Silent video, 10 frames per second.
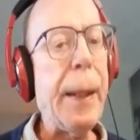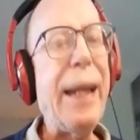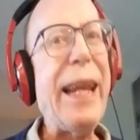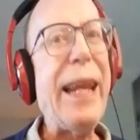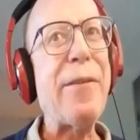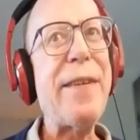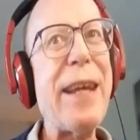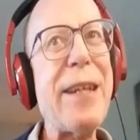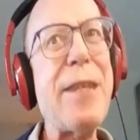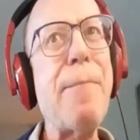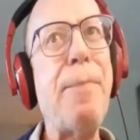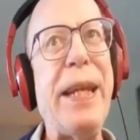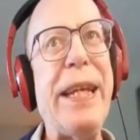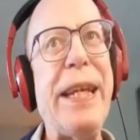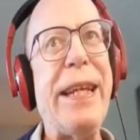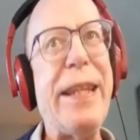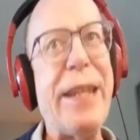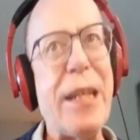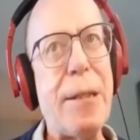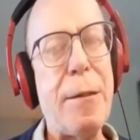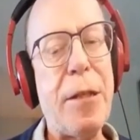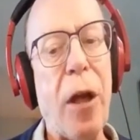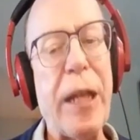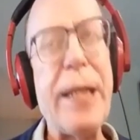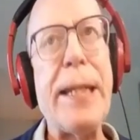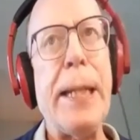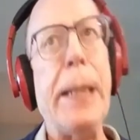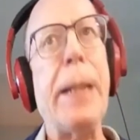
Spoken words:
Now, section B in this sonatina